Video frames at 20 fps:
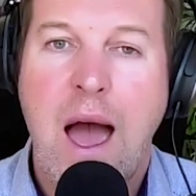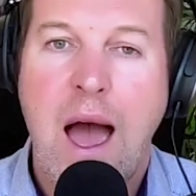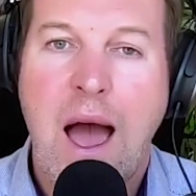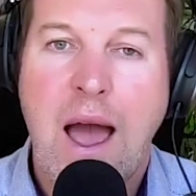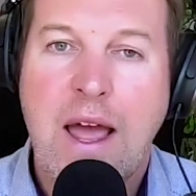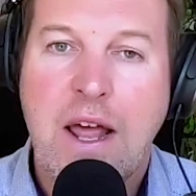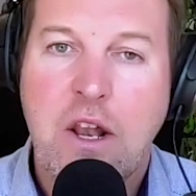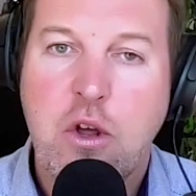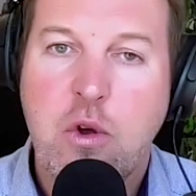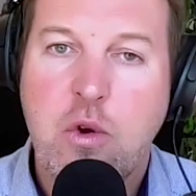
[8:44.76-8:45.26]

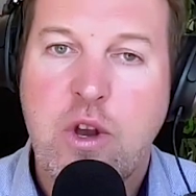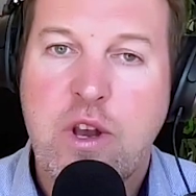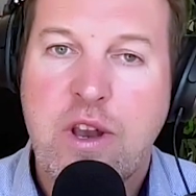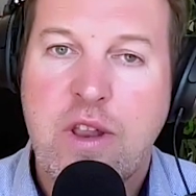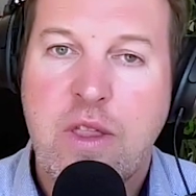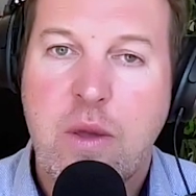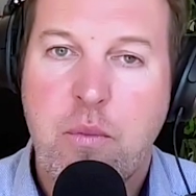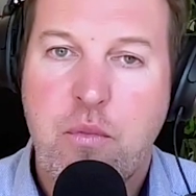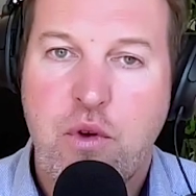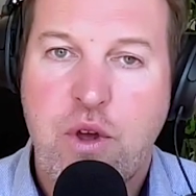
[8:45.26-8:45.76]
I alluded
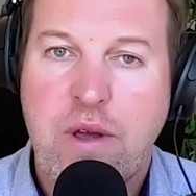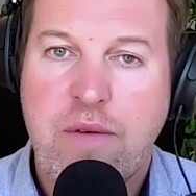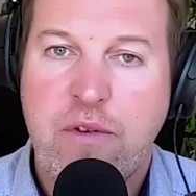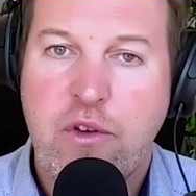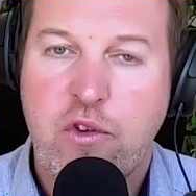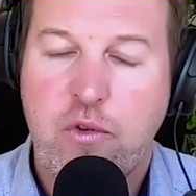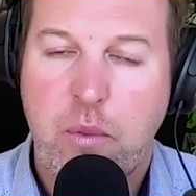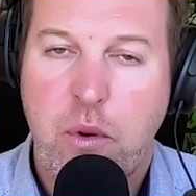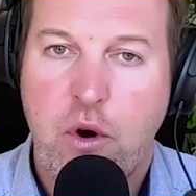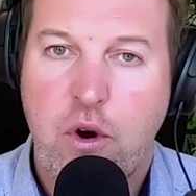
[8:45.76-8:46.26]
in the
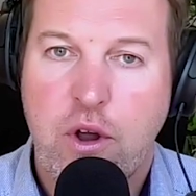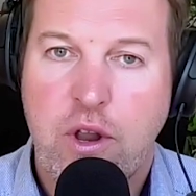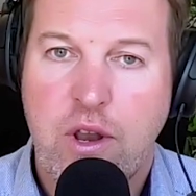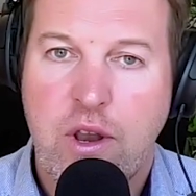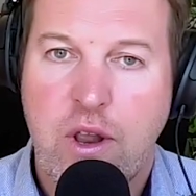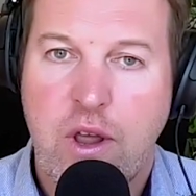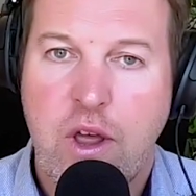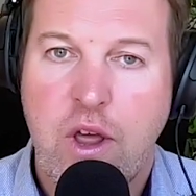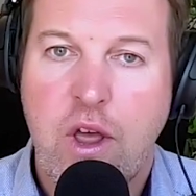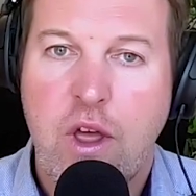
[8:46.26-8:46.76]
previous point
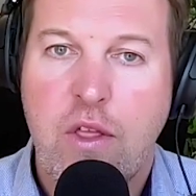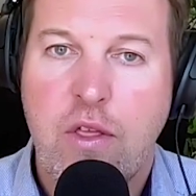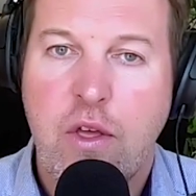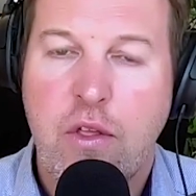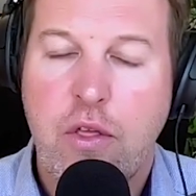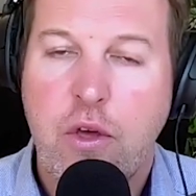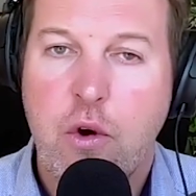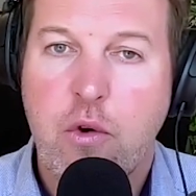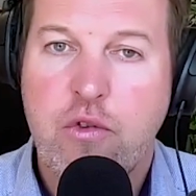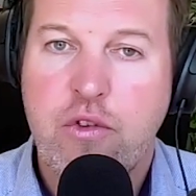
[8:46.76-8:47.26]

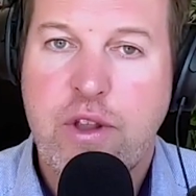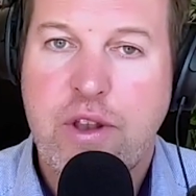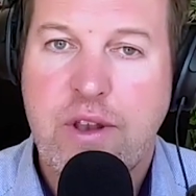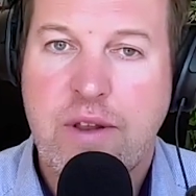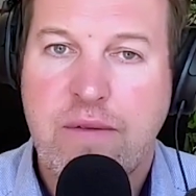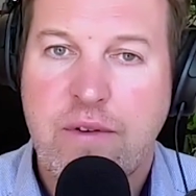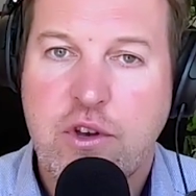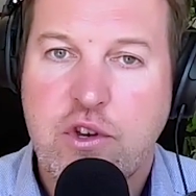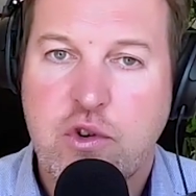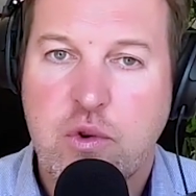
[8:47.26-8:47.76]
that those
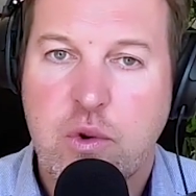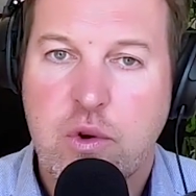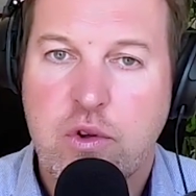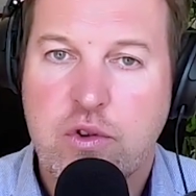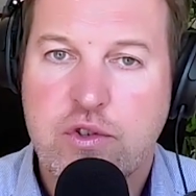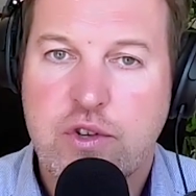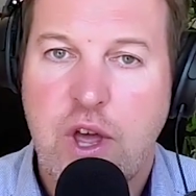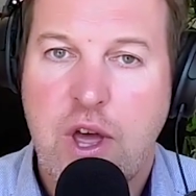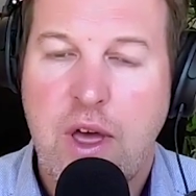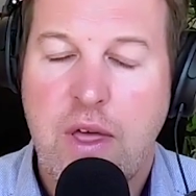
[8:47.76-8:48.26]

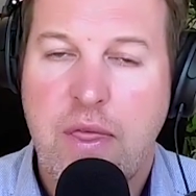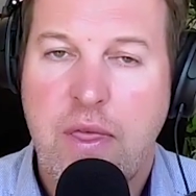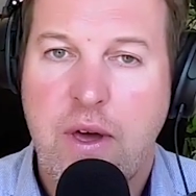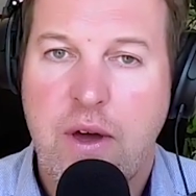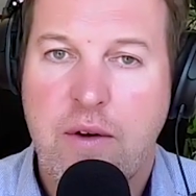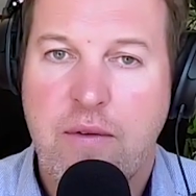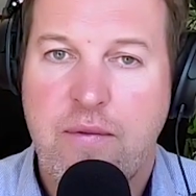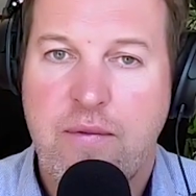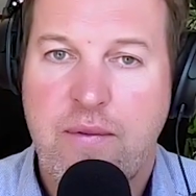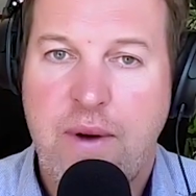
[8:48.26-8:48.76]
individuals that
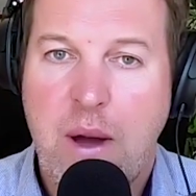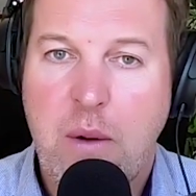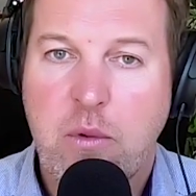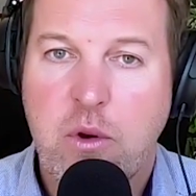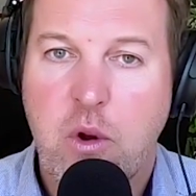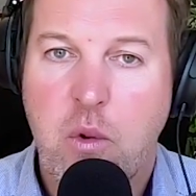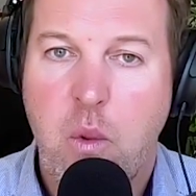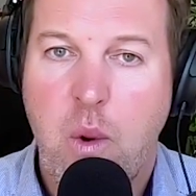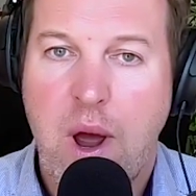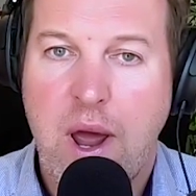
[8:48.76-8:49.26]
have
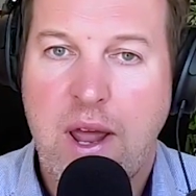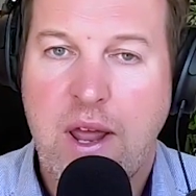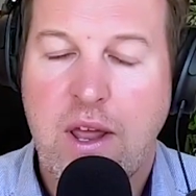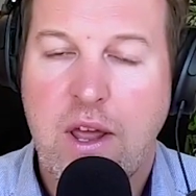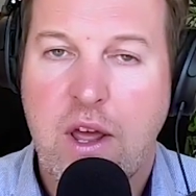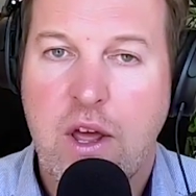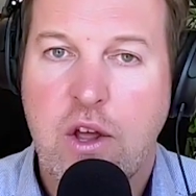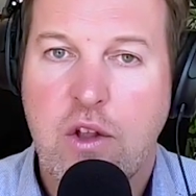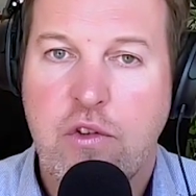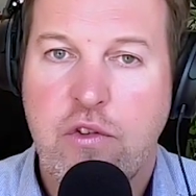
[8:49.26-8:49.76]
found a way
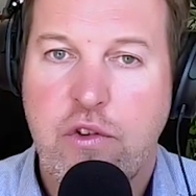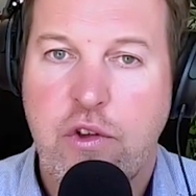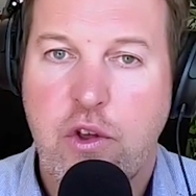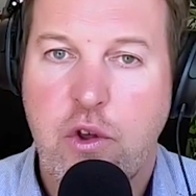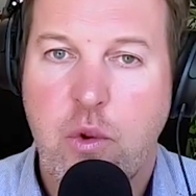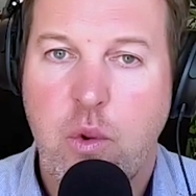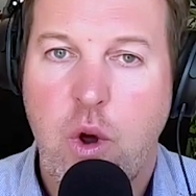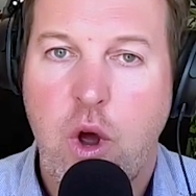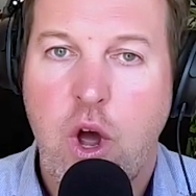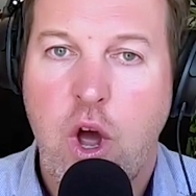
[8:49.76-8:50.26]

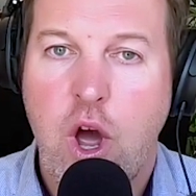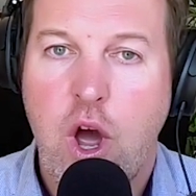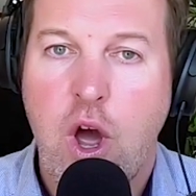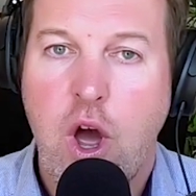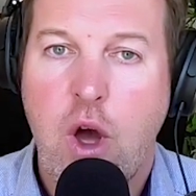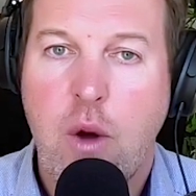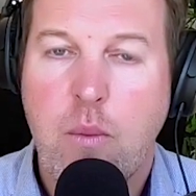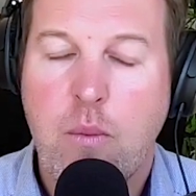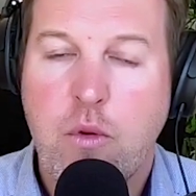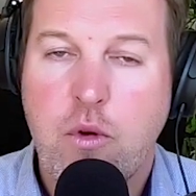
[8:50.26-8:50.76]
to
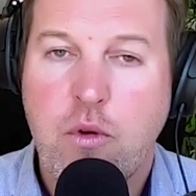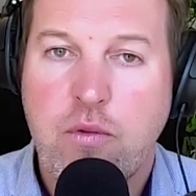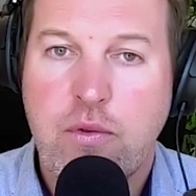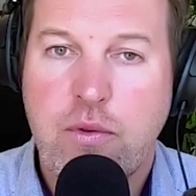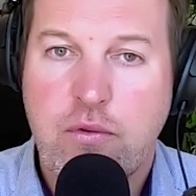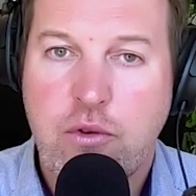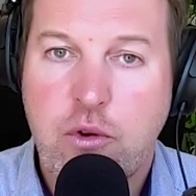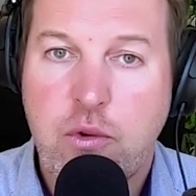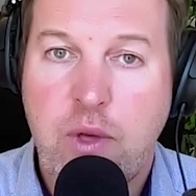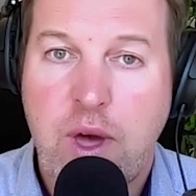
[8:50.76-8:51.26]
move
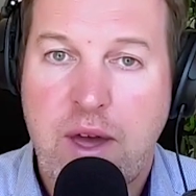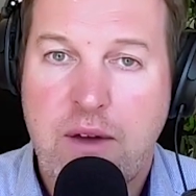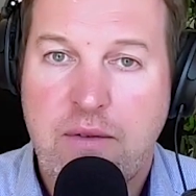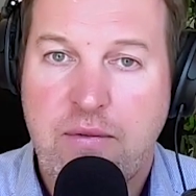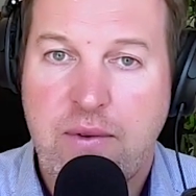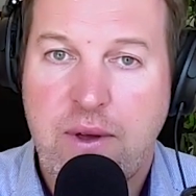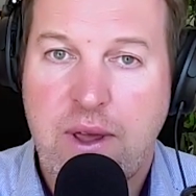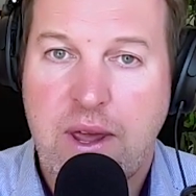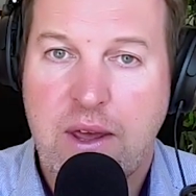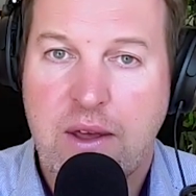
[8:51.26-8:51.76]
through their
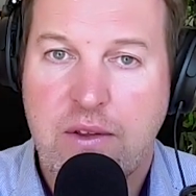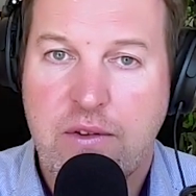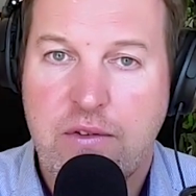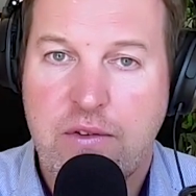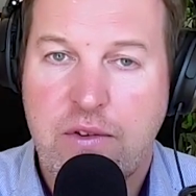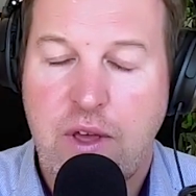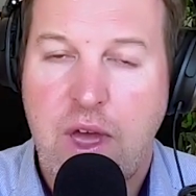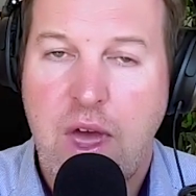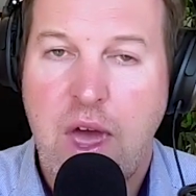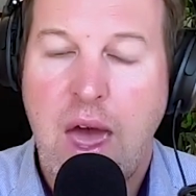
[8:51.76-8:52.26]

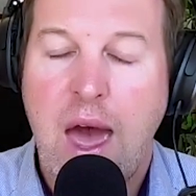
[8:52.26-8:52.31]
fears,